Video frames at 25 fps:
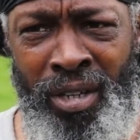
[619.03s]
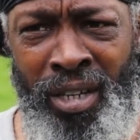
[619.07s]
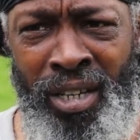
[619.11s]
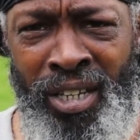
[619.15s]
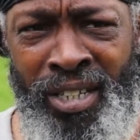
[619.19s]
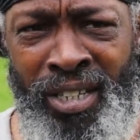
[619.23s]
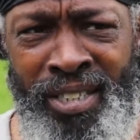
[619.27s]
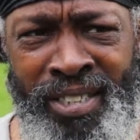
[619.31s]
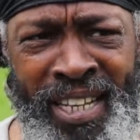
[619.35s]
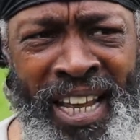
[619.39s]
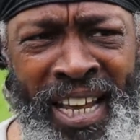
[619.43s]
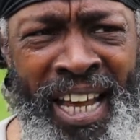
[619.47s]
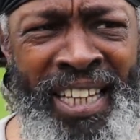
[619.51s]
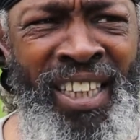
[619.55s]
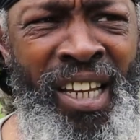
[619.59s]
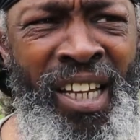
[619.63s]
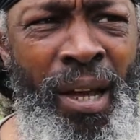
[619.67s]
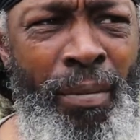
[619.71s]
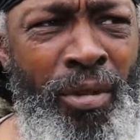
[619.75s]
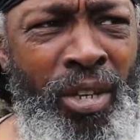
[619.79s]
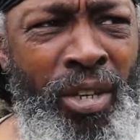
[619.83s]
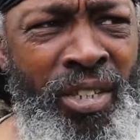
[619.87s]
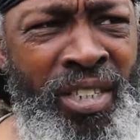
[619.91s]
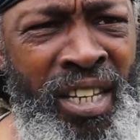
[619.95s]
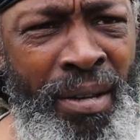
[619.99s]
You stand up.
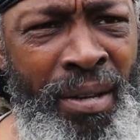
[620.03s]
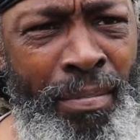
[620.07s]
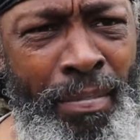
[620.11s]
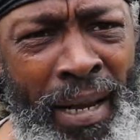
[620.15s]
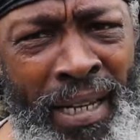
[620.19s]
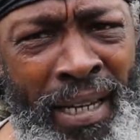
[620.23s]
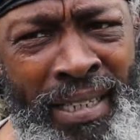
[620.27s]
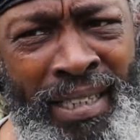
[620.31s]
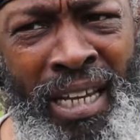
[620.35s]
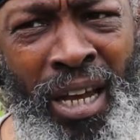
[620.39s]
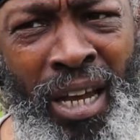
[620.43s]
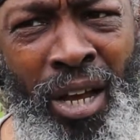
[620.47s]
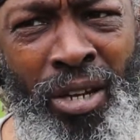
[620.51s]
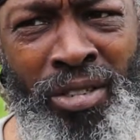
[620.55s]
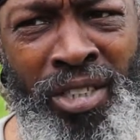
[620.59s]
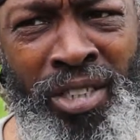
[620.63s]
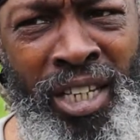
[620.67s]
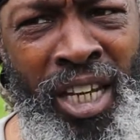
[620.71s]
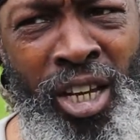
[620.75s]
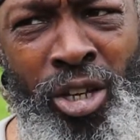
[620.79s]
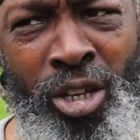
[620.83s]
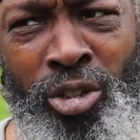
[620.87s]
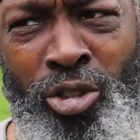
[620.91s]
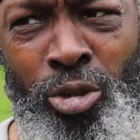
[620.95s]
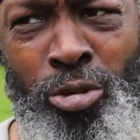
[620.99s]
You sit back down. Say
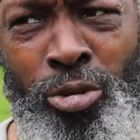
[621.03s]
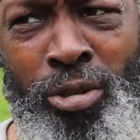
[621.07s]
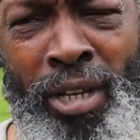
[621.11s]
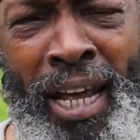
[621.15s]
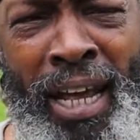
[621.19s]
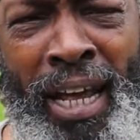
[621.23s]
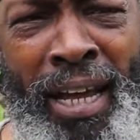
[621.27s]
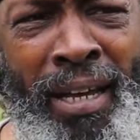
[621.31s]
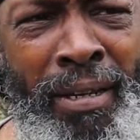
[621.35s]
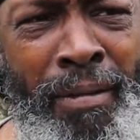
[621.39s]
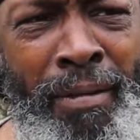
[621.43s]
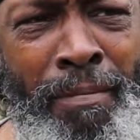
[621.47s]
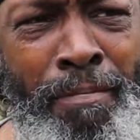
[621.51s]
you do that